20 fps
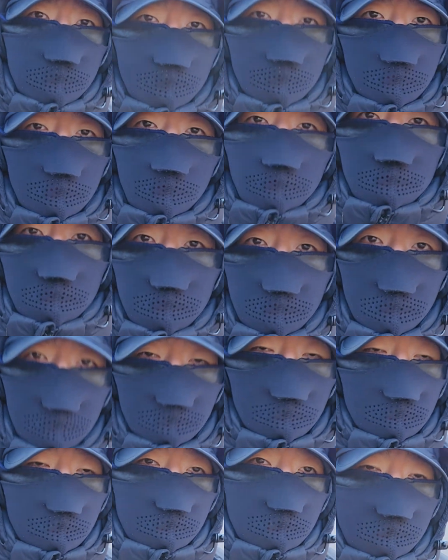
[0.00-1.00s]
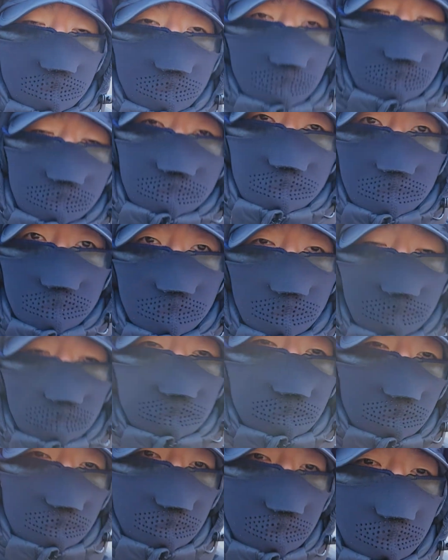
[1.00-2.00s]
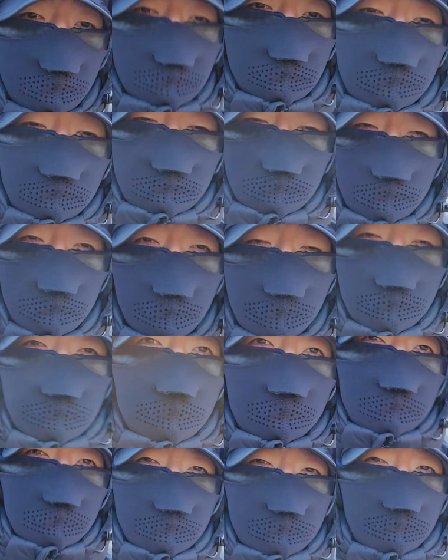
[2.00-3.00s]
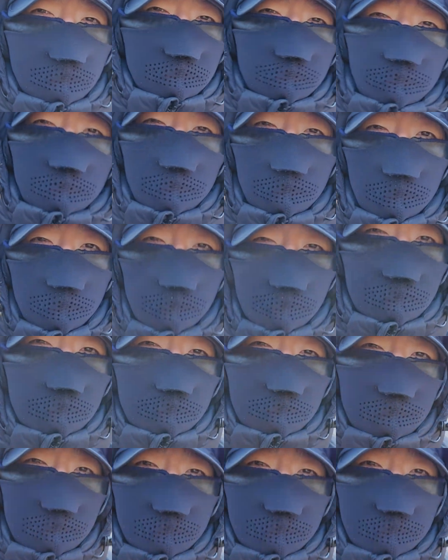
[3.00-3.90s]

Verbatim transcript: Newport, and it's talking about using technology